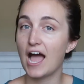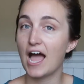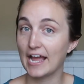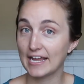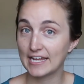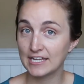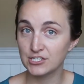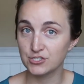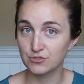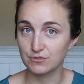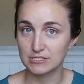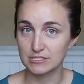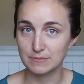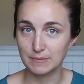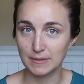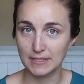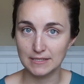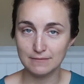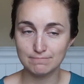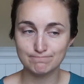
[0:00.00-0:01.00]
I can do a
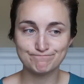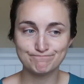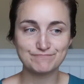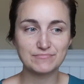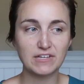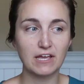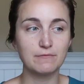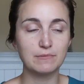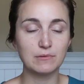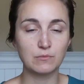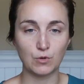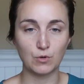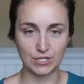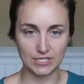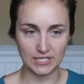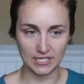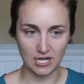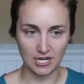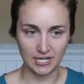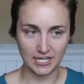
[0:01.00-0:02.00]
split, I've been
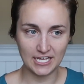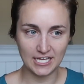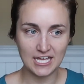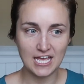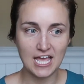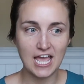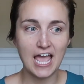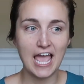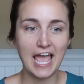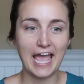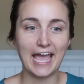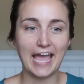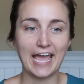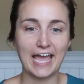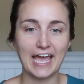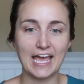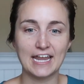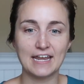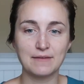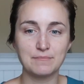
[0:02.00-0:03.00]
working on it,
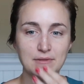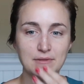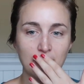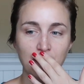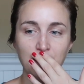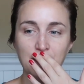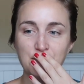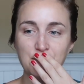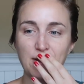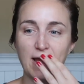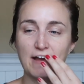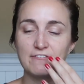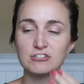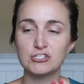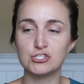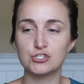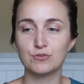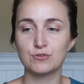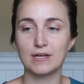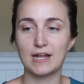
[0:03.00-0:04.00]
and but not only do I have
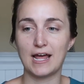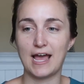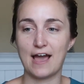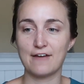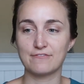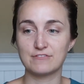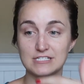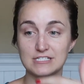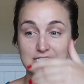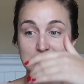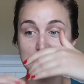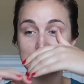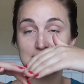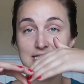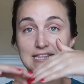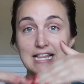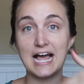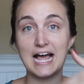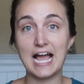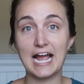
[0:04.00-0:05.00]
to do it, I have to
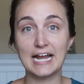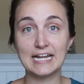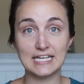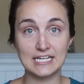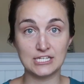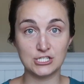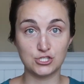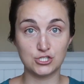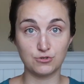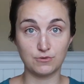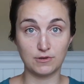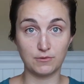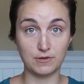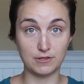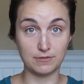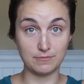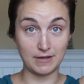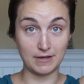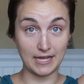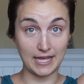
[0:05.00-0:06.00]
slide into it
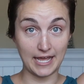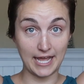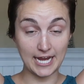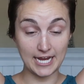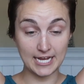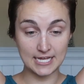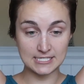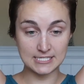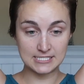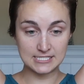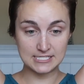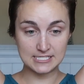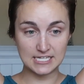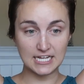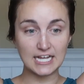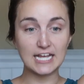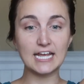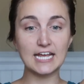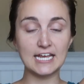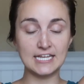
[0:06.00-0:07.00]
with my hands
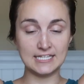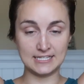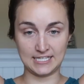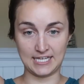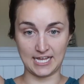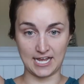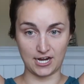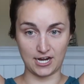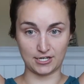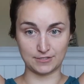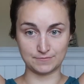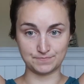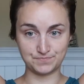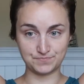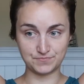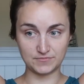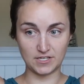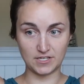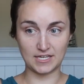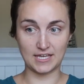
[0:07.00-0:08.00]
in the air.
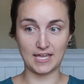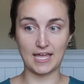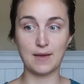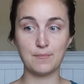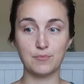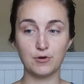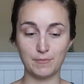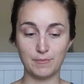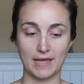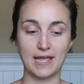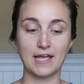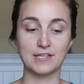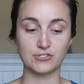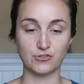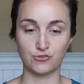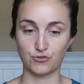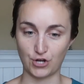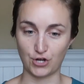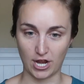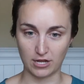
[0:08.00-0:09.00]
I can't put my hands
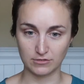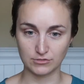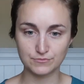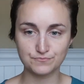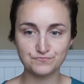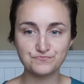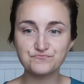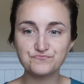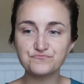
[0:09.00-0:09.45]
on the ground.